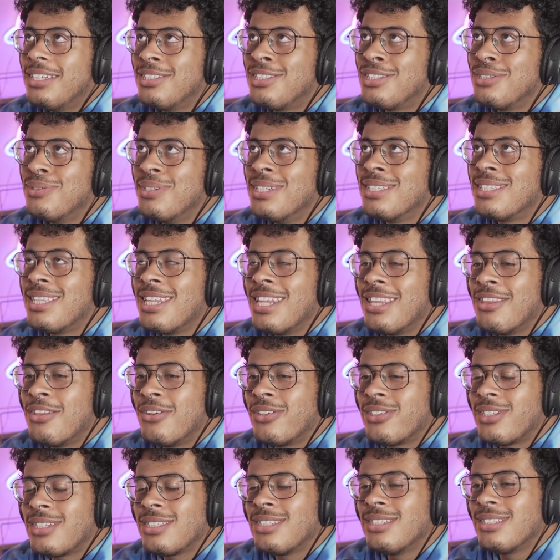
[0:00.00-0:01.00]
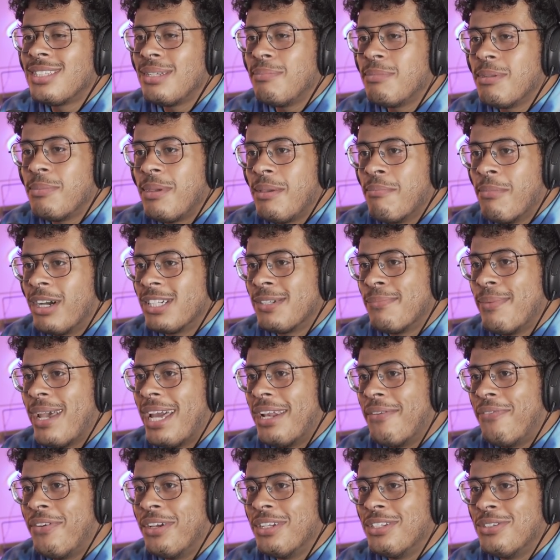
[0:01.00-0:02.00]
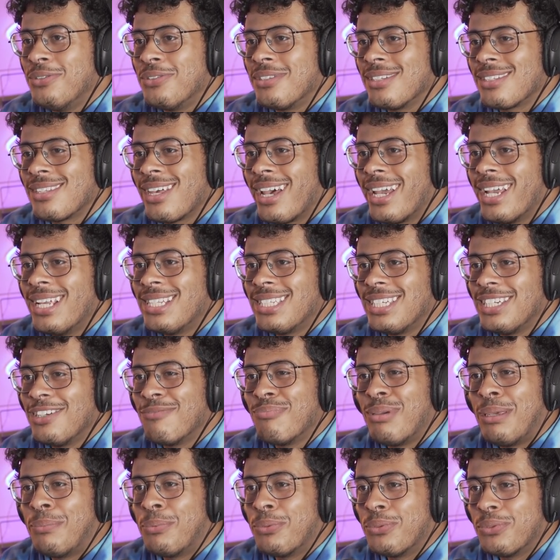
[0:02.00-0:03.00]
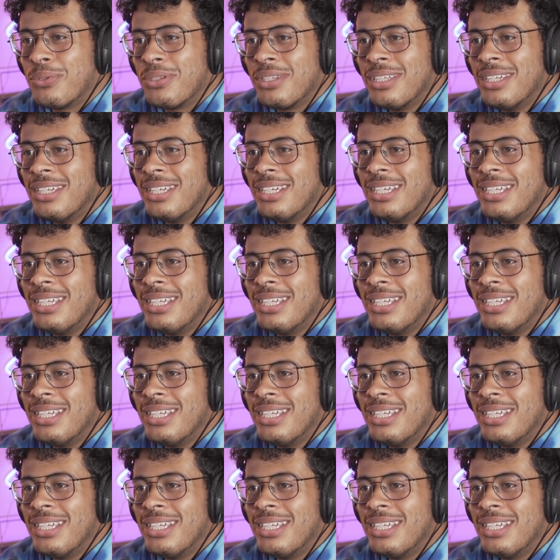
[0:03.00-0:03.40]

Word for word: issue is that there doesn't seem to be much benefit to society of people